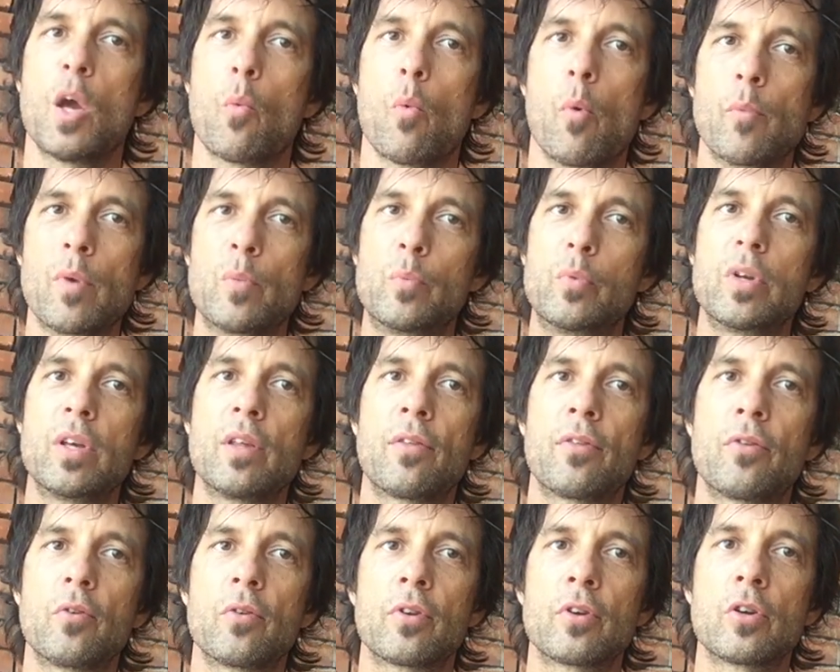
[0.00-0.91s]
When we
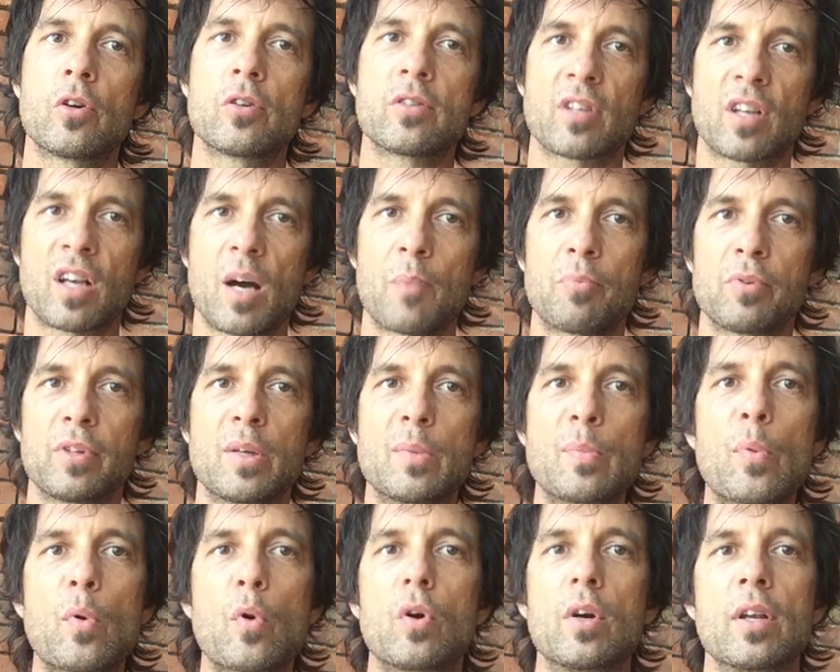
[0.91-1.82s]
breathe through the nose, a couple
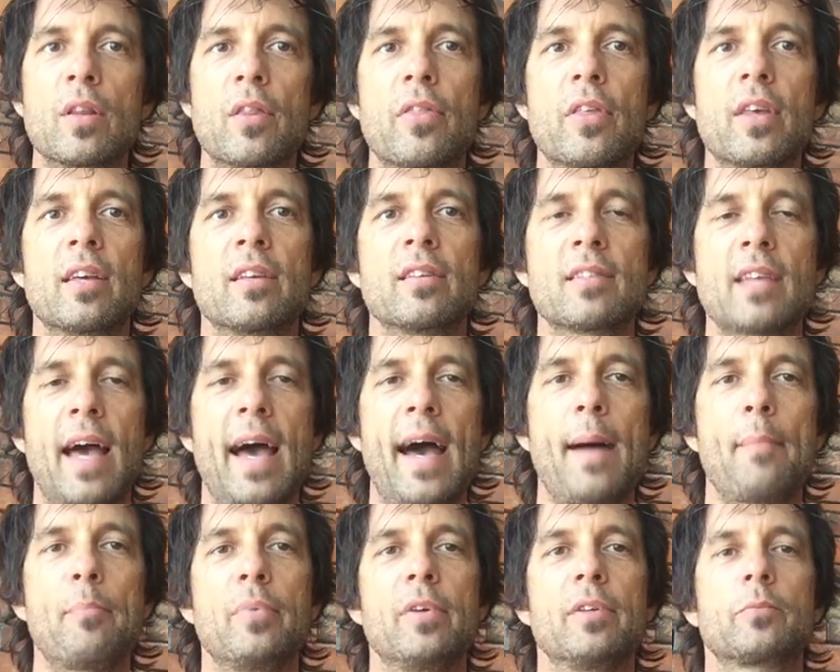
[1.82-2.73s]
important things
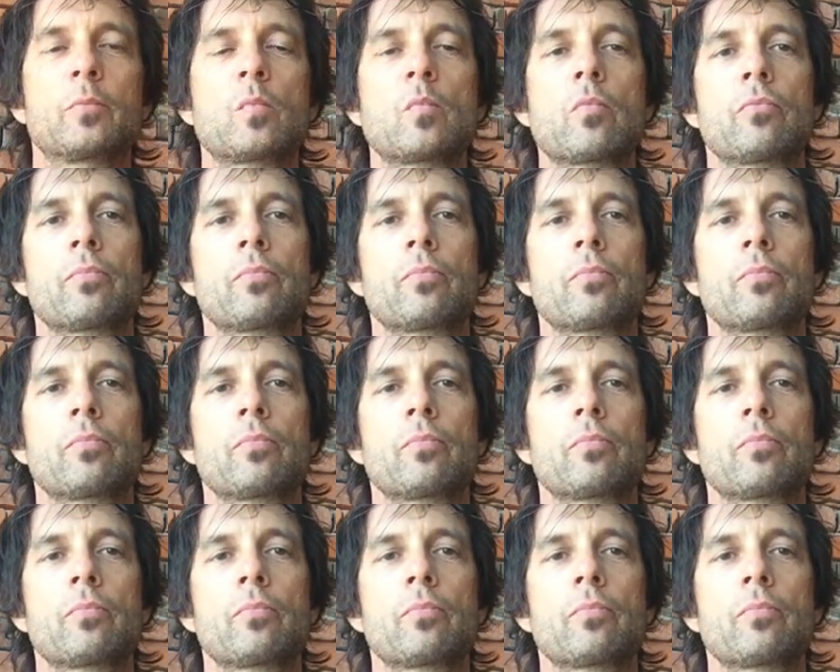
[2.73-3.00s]
happen.